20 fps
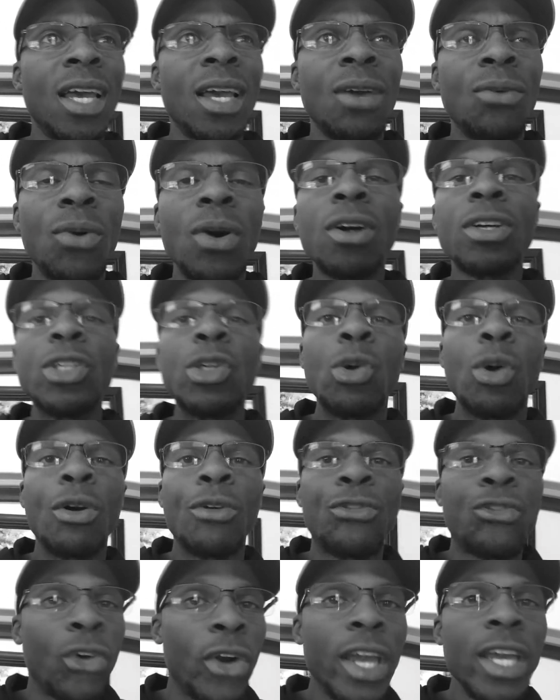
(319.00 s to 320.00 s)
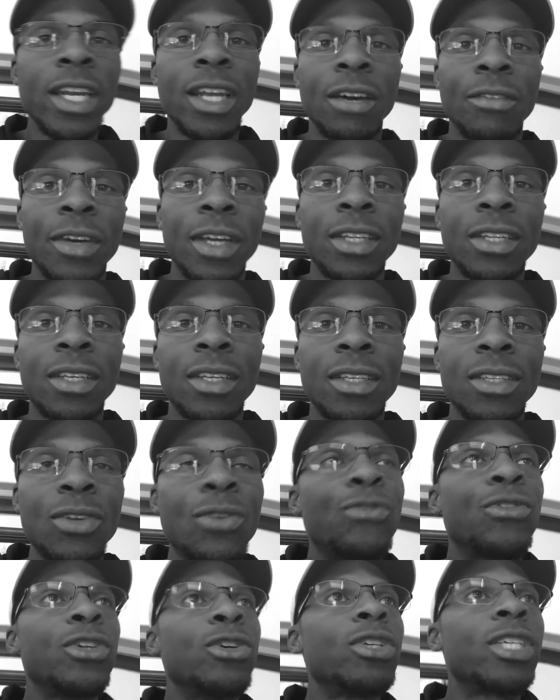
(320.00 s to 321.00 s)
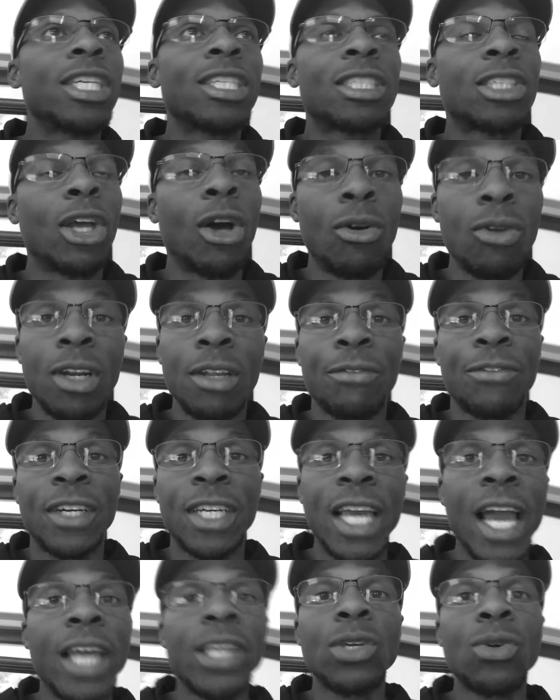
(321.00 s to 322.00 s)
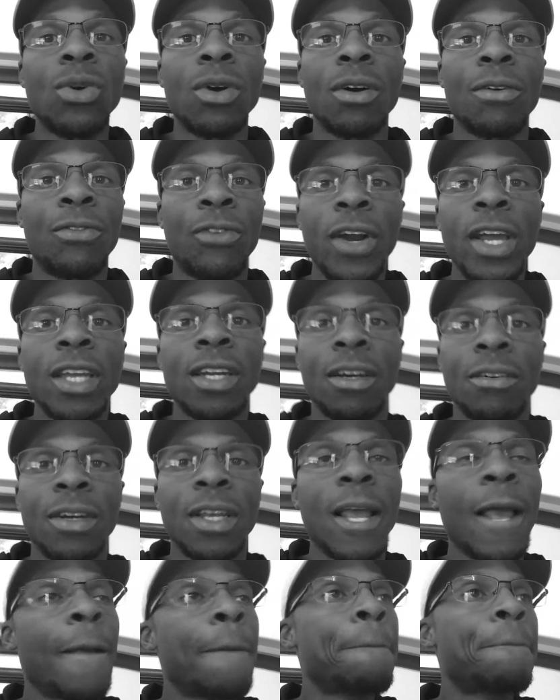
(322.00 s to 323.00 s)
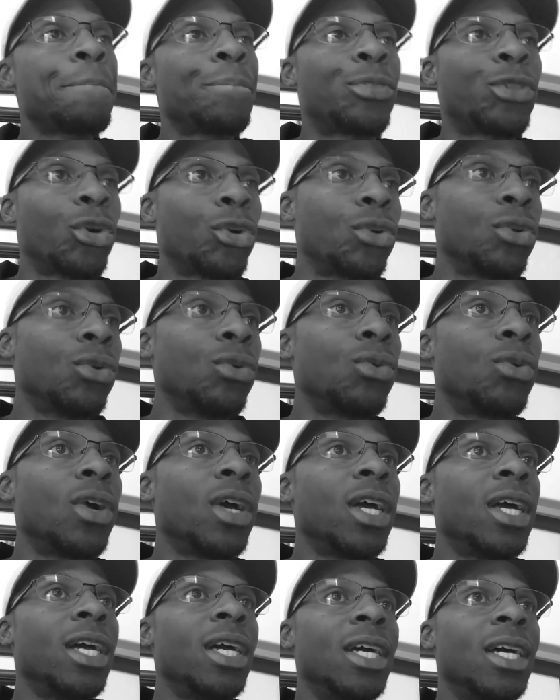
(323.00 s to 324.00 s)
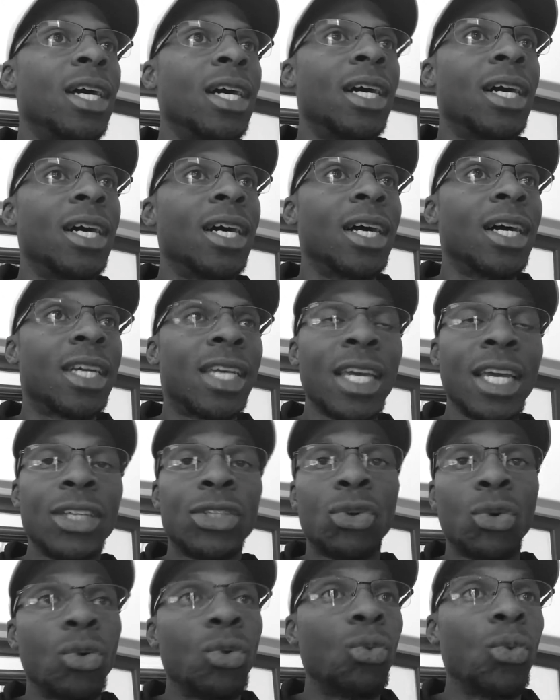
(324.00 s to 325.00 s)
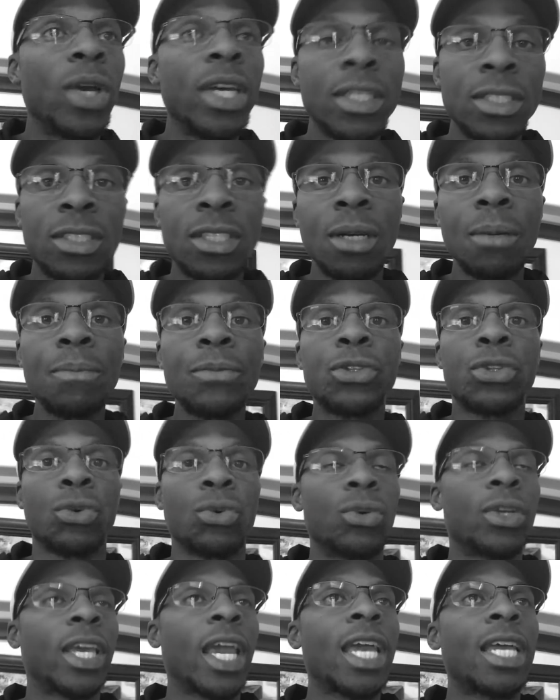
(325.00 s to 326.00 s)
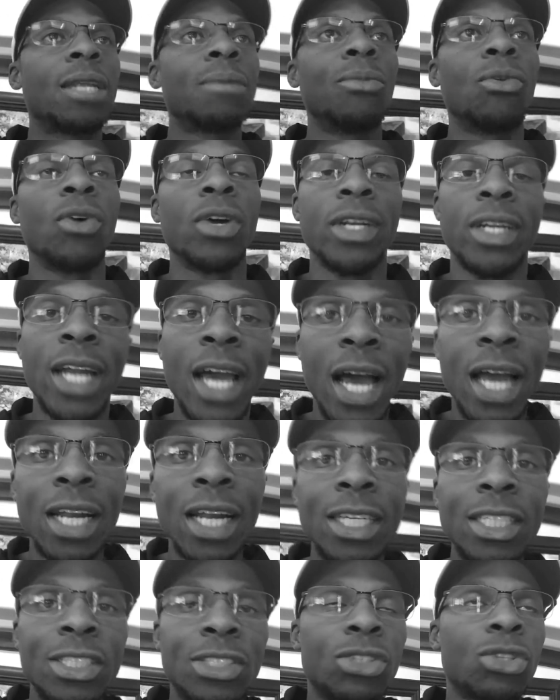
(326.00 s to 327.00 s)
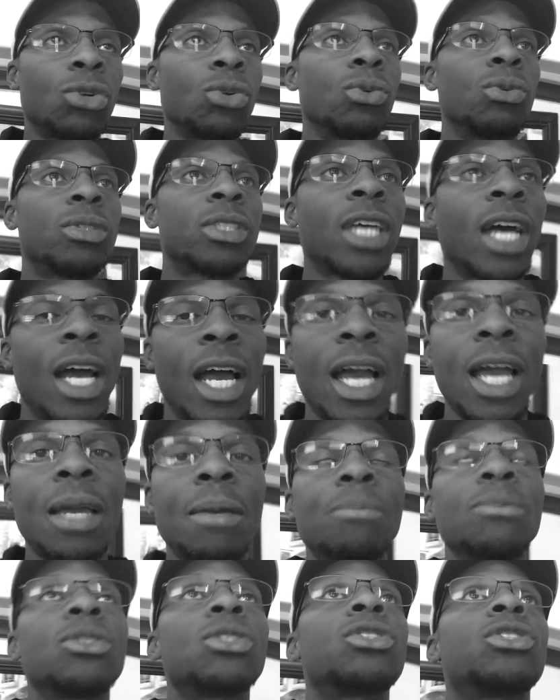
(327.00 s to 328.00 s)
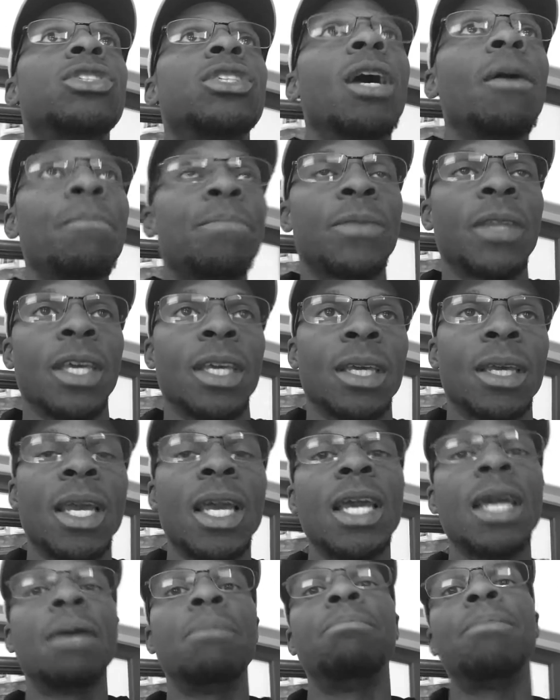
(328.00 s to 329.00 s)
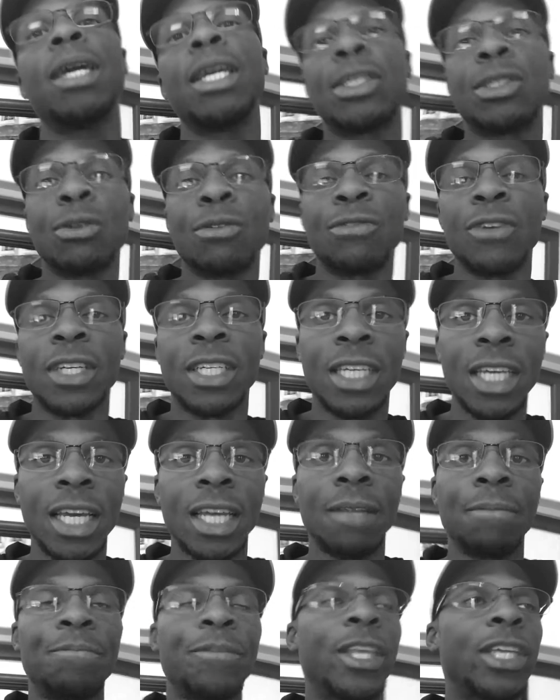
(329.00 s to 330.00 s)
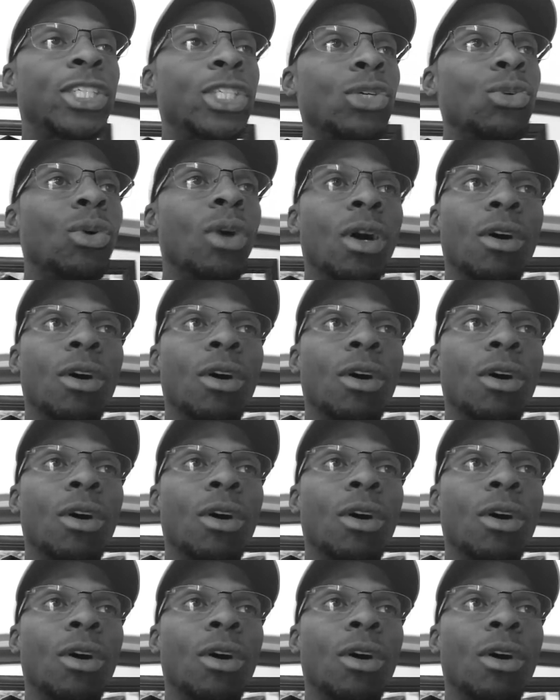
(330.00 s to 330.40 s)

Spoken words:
Well, you were afraid of it. You just totally forgot you were afraid of it. Through wisdom, through gaining more knowledge, through time, something made you forget that you